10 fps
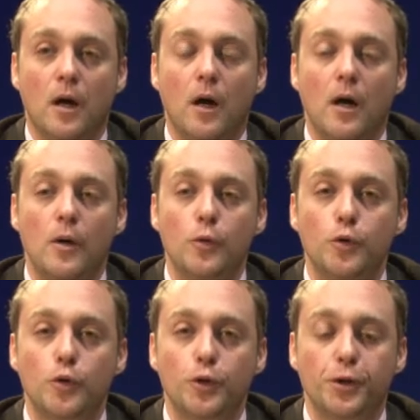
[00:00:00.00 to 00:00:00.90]
how
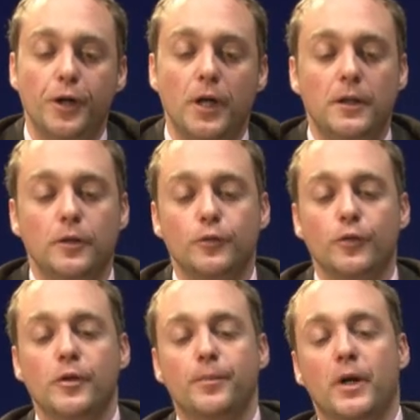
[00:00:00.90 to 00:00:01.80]
to integrate into
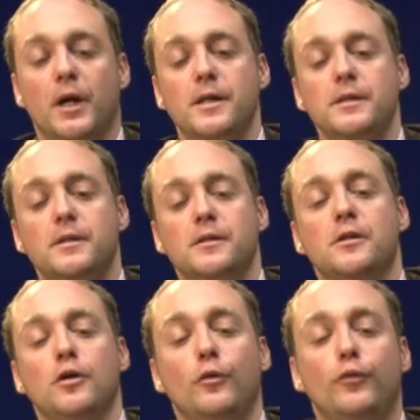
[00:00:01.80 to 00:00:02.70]
the price
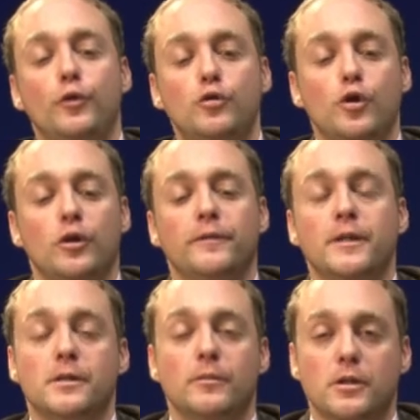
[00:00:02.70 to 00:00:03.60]
future
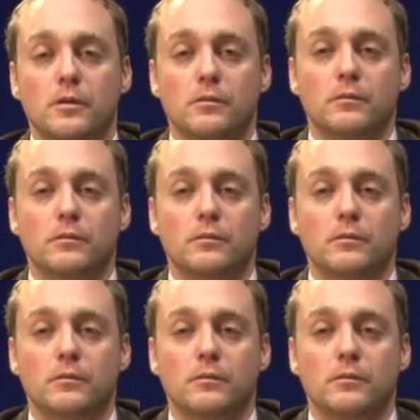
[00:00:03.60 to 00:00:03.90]
investments.